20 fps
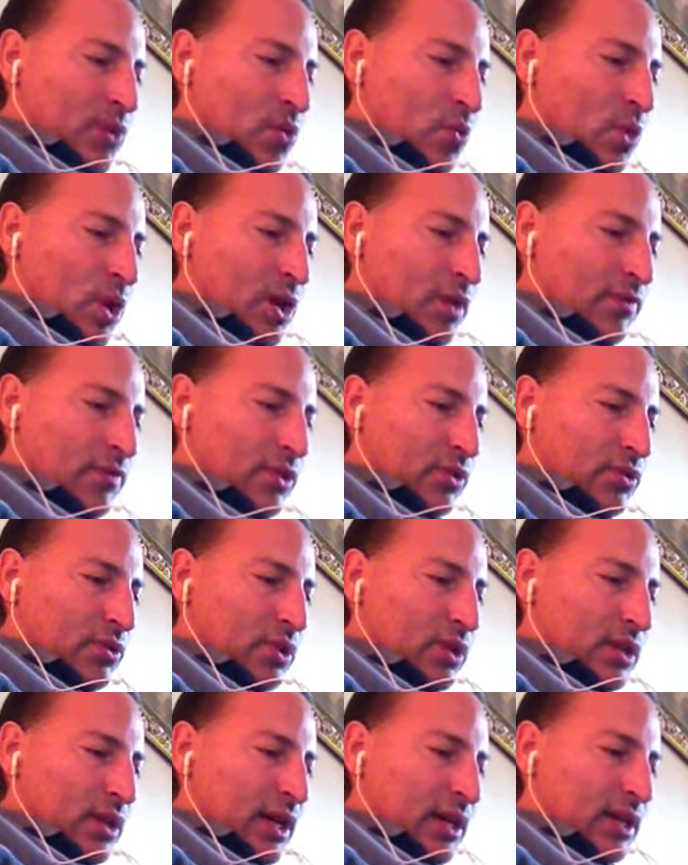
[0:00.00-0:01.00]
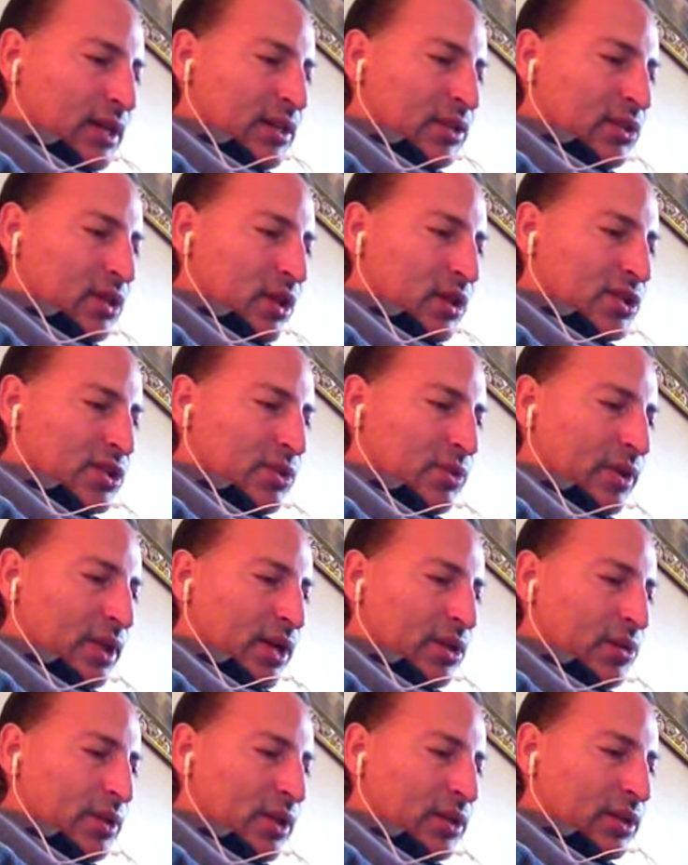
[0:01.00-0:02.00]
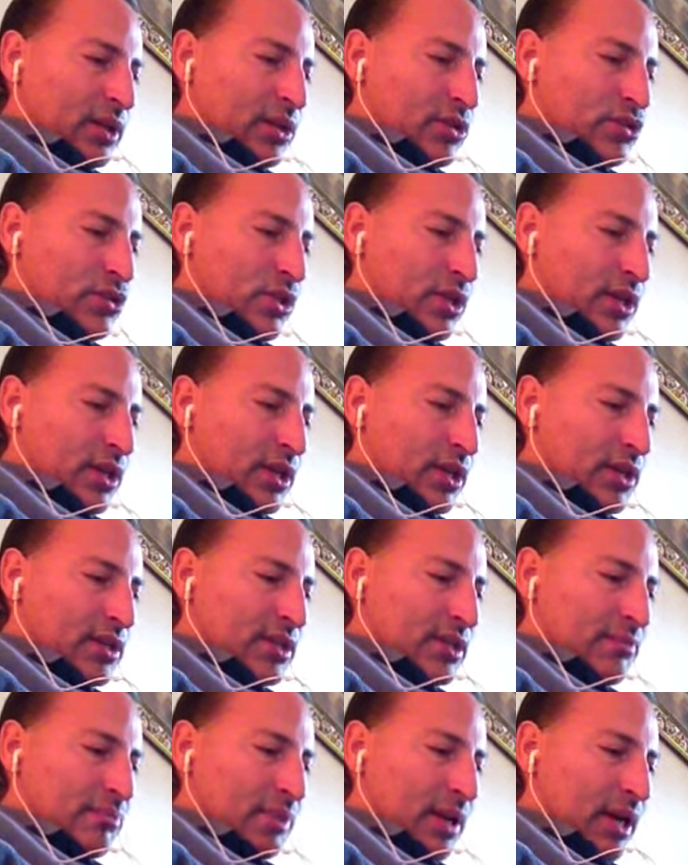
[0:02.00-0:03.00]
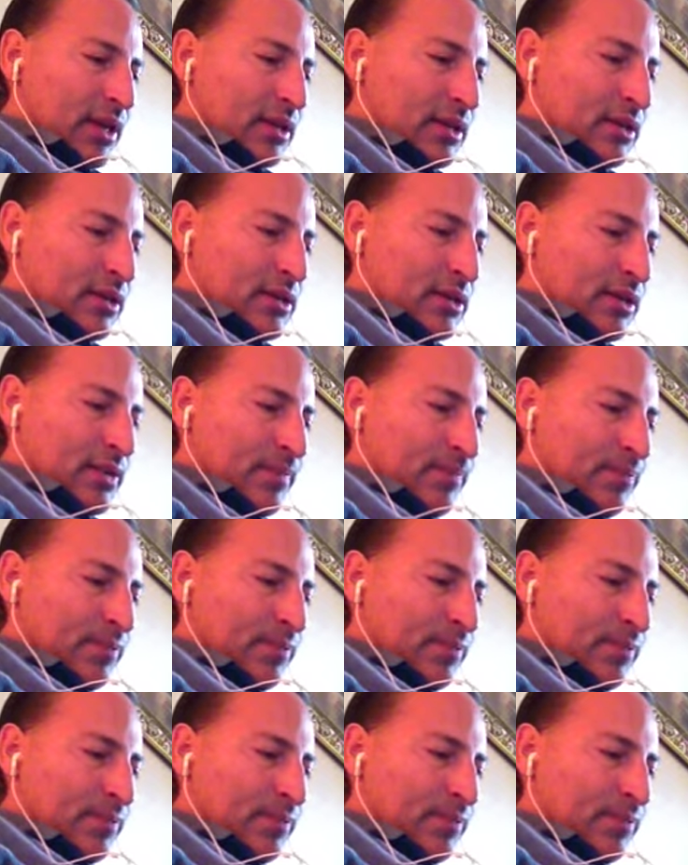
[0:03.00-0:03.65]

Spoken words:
one of you, and he darts away quickly, joining his companions.